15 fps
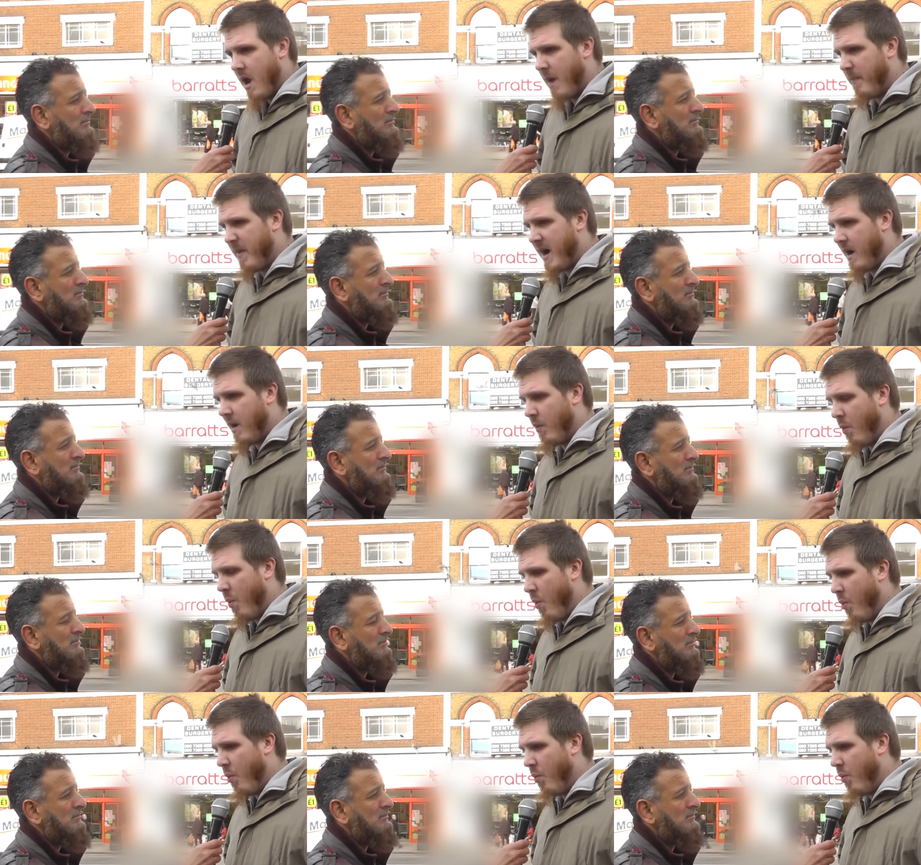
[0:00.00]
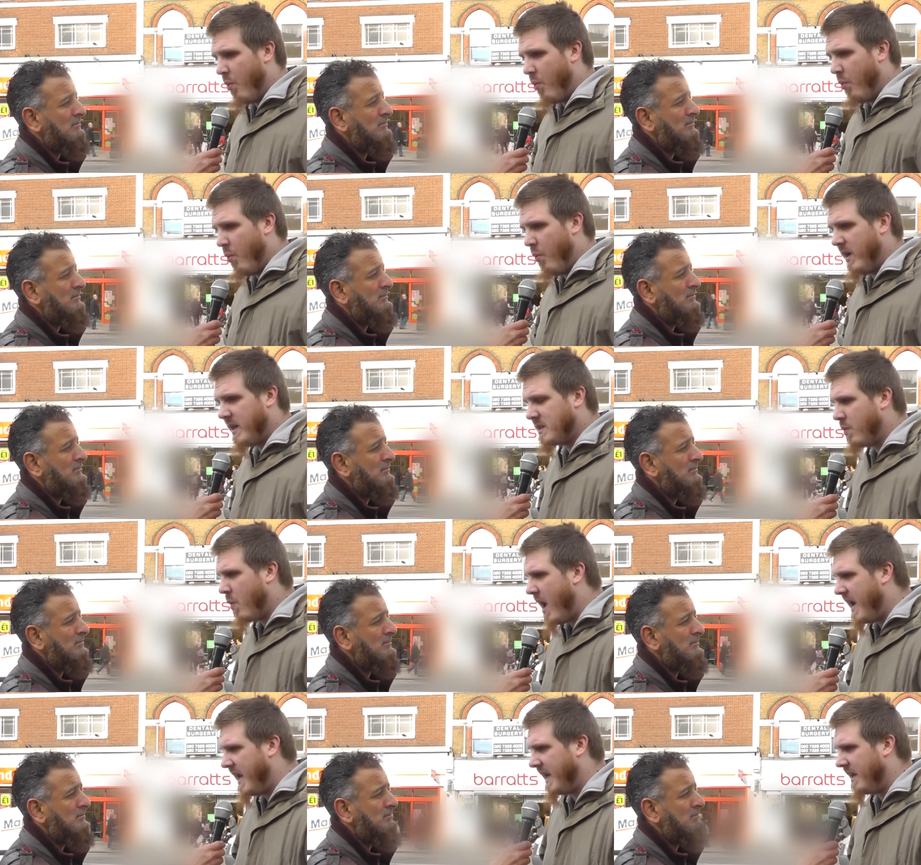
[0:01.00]
Speaker 1: about which
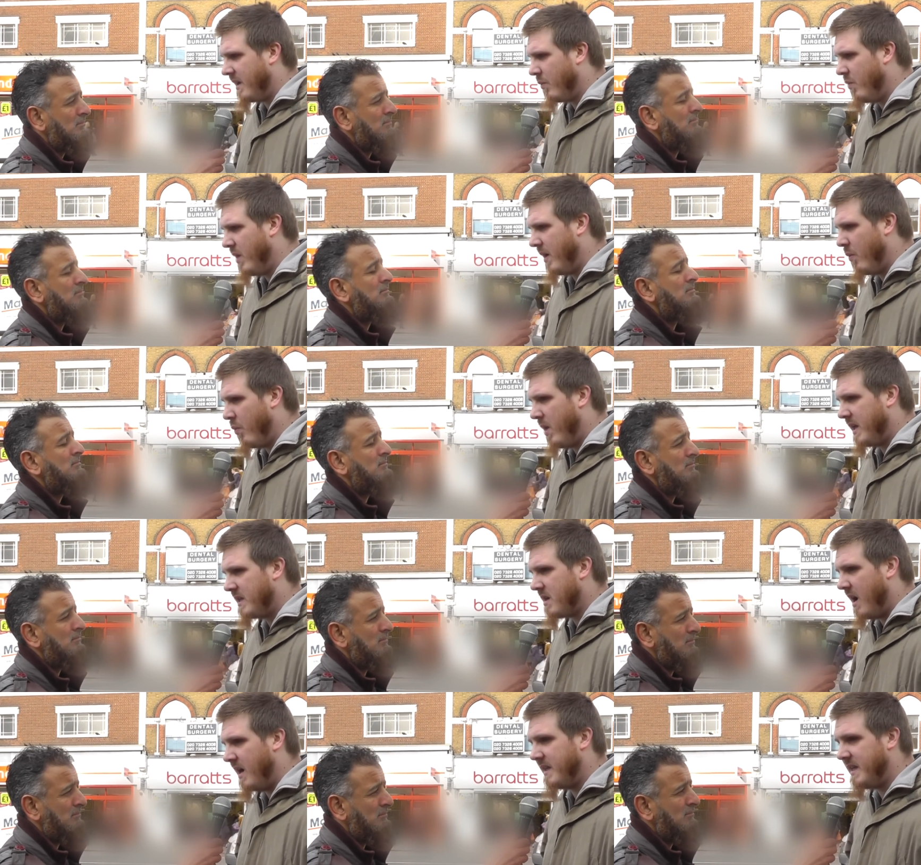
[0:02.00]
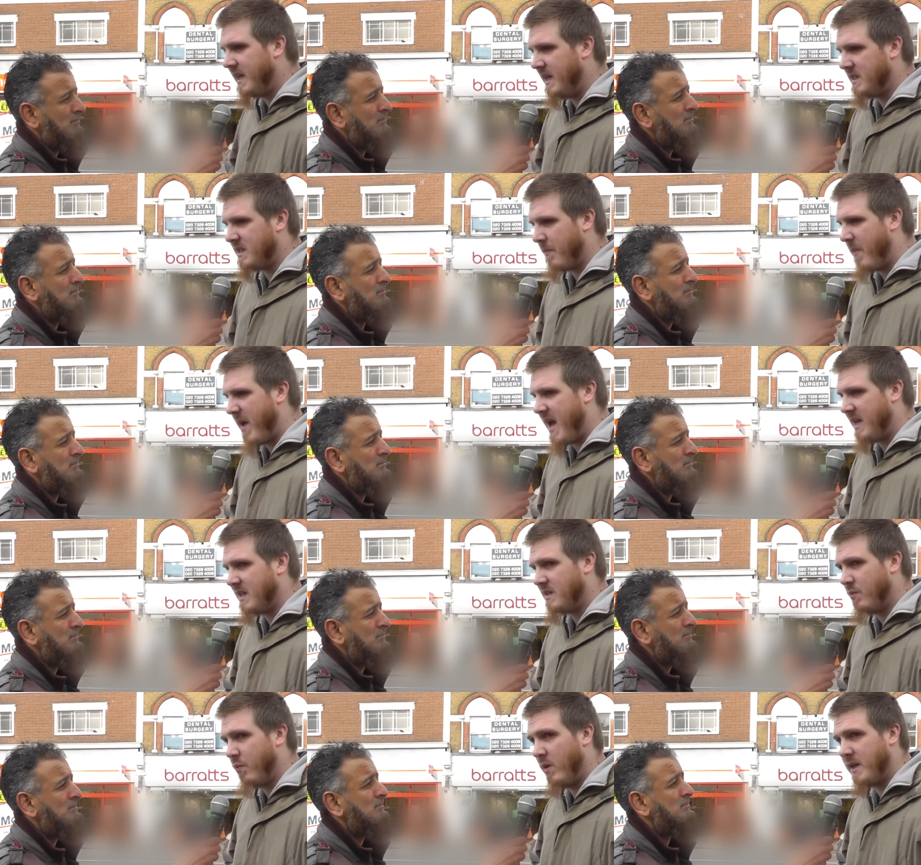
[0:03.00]
way, which, which, ideas are
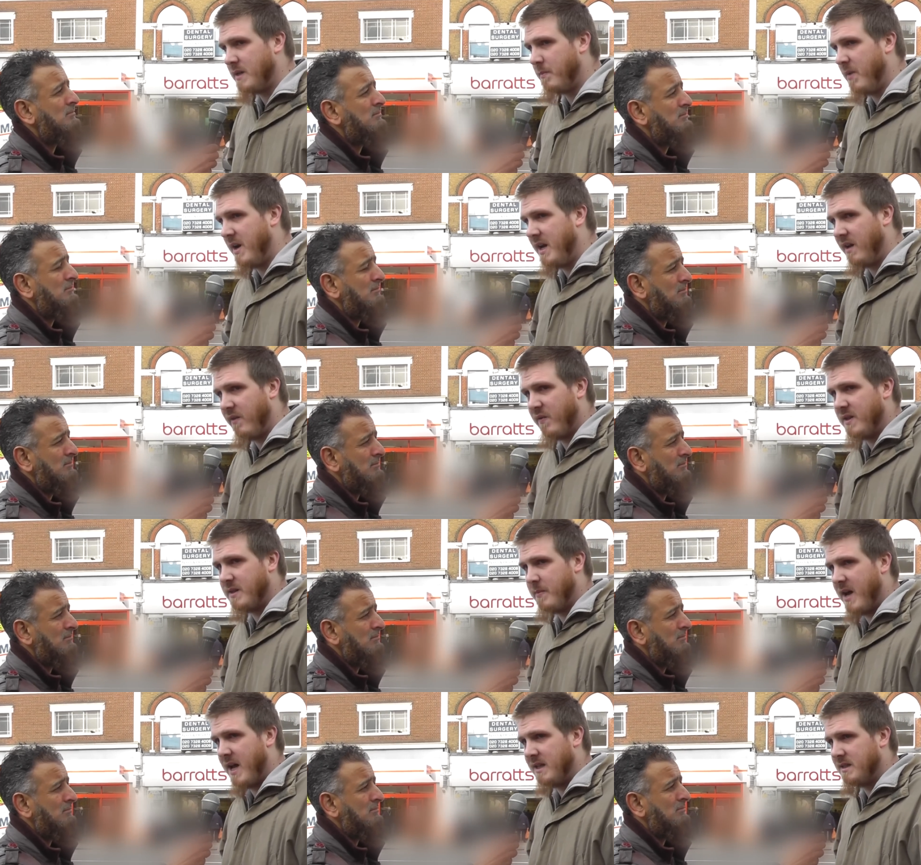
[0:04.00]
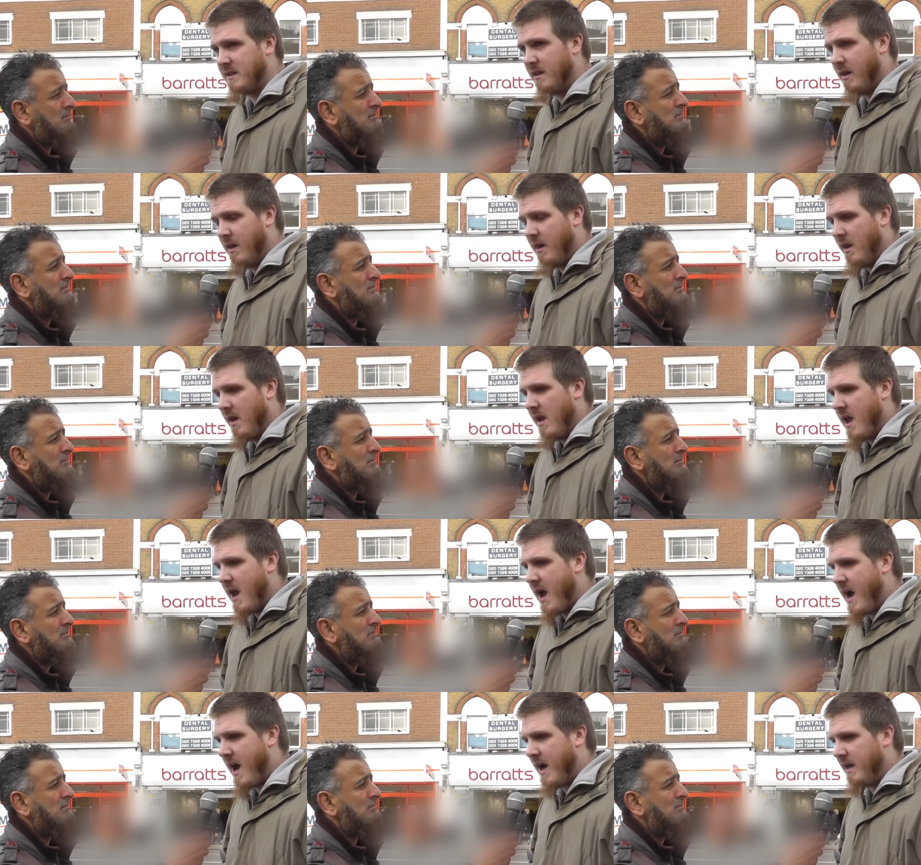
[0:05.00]
best, which belief is best,
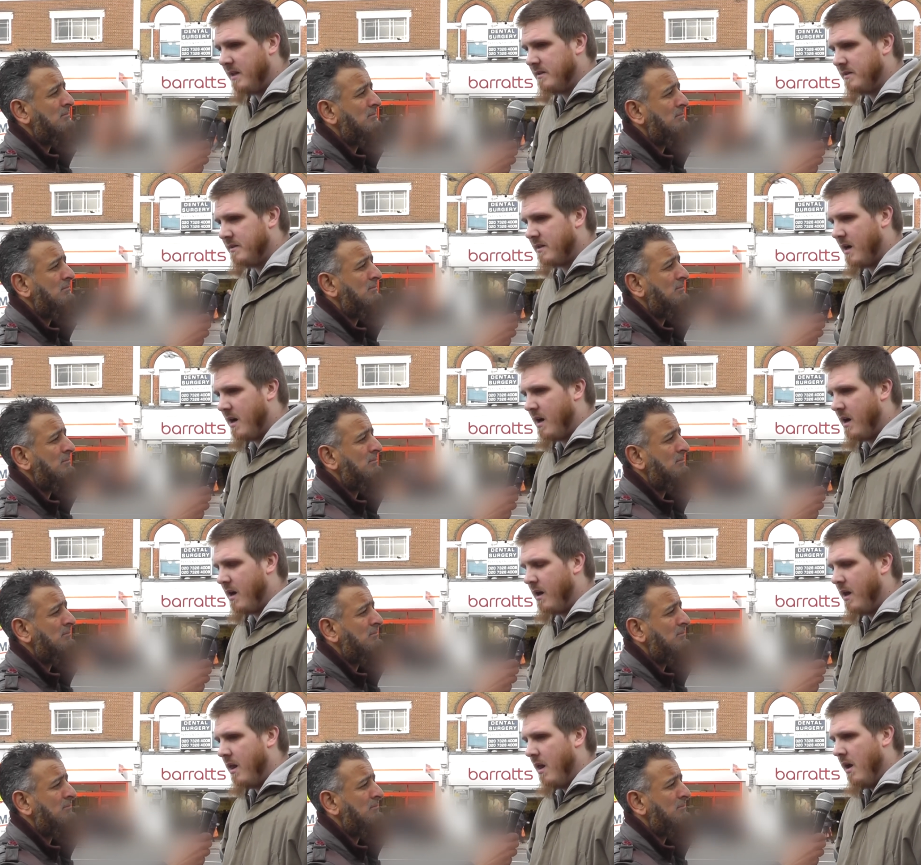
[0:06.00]
and uh,